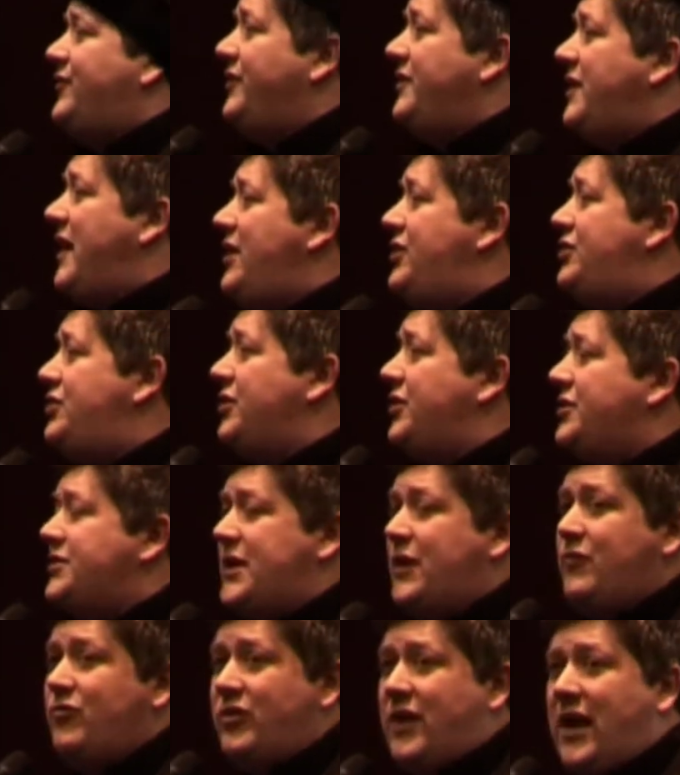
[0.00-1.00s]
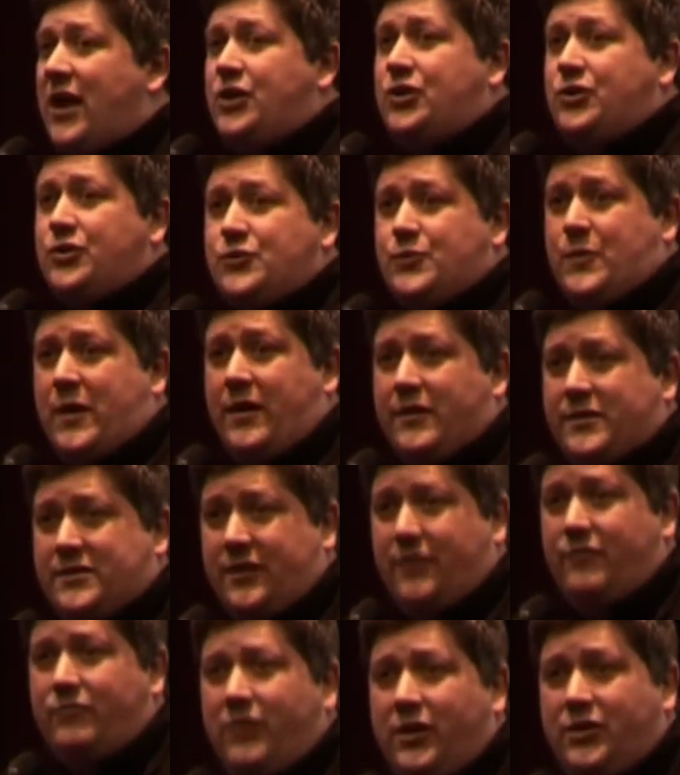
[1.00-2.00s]
for the nation, because they were a nation as well
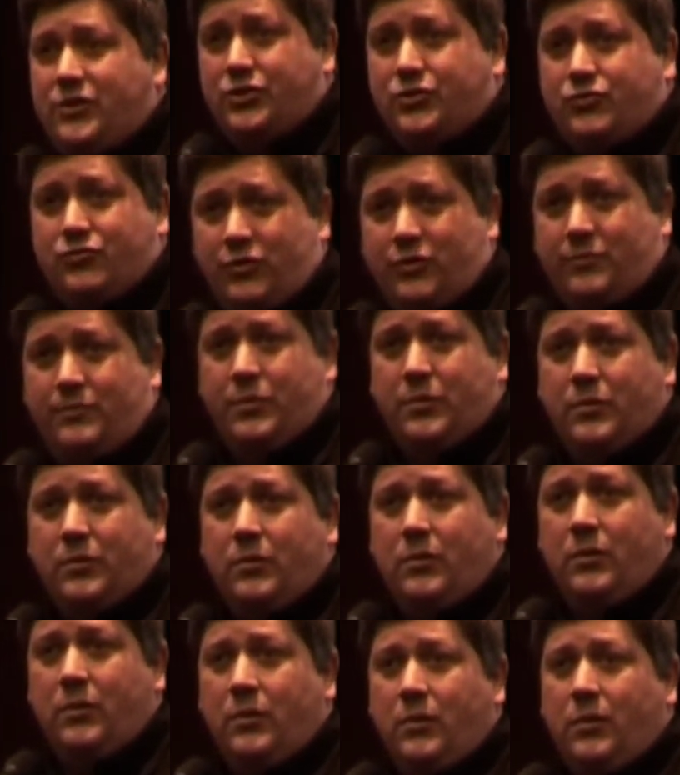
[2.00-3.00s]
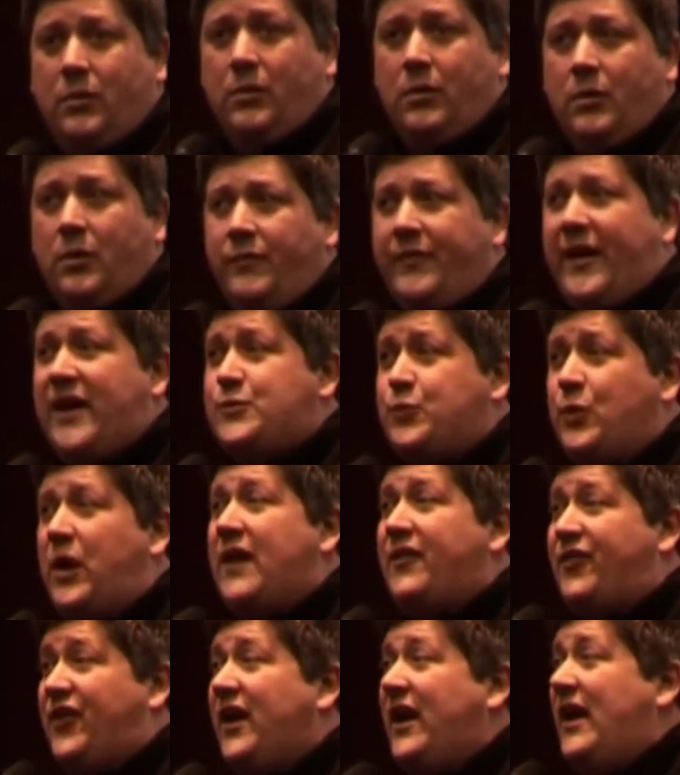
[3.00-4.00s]
as a religious group. That's what
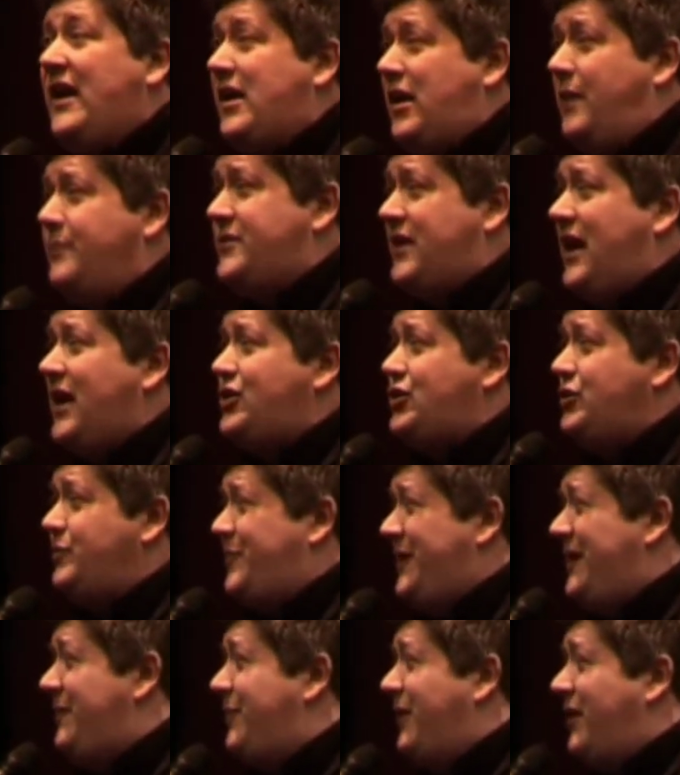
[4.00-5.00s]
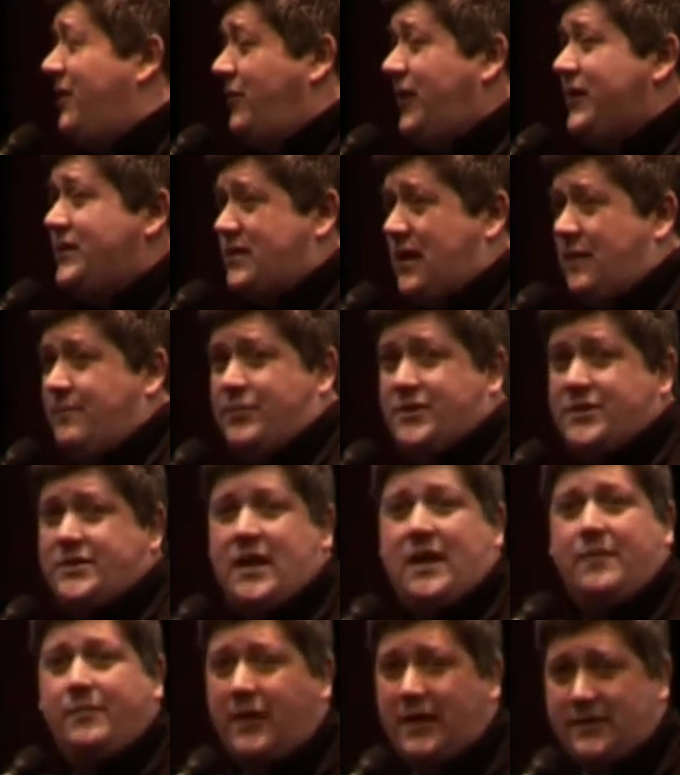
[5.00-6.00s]
I think income tax should be, by the way,
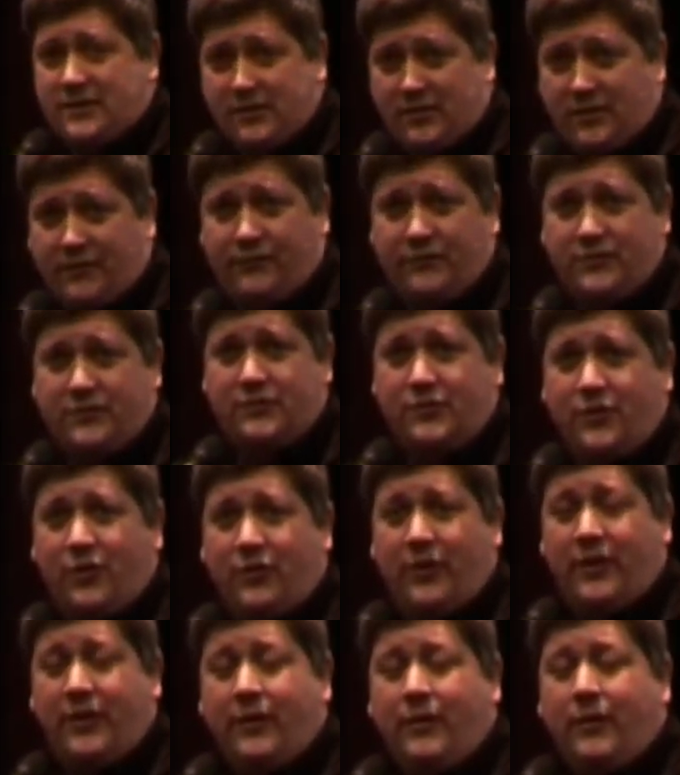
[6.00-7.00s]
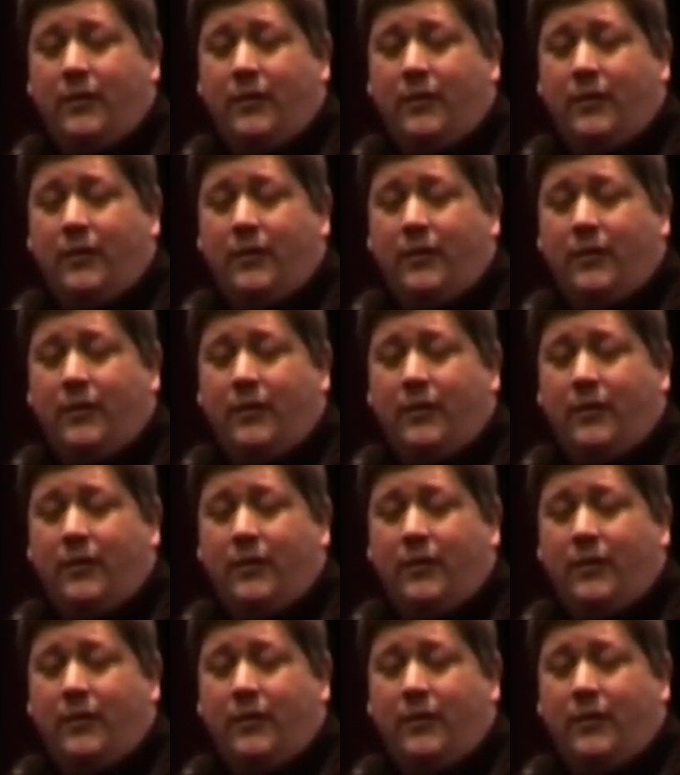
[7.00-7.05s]
10%. That's a different story.